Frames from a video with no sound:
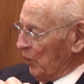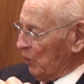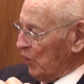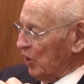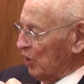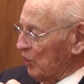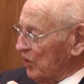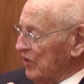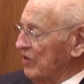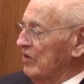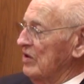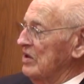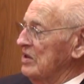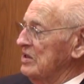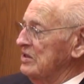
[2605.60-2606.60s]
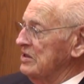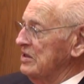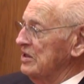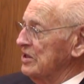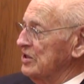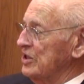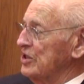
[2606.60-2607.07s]
work with
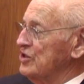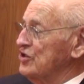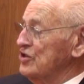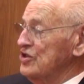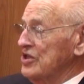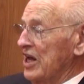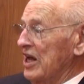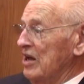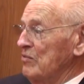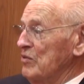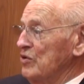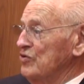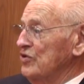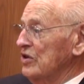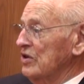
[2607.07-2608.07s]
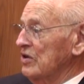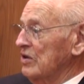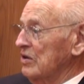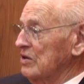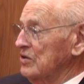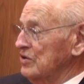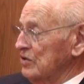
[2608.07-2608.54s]
the teachers and music
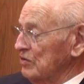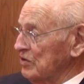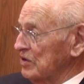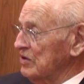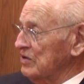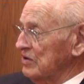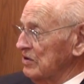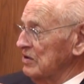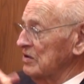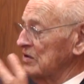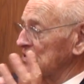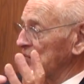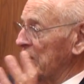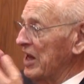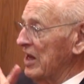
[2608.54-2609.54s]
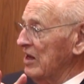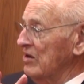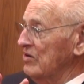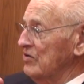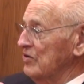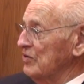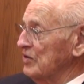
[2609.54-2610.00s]
students, the band
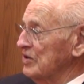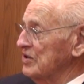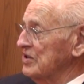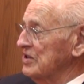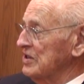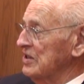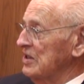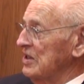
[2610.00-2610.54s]
students,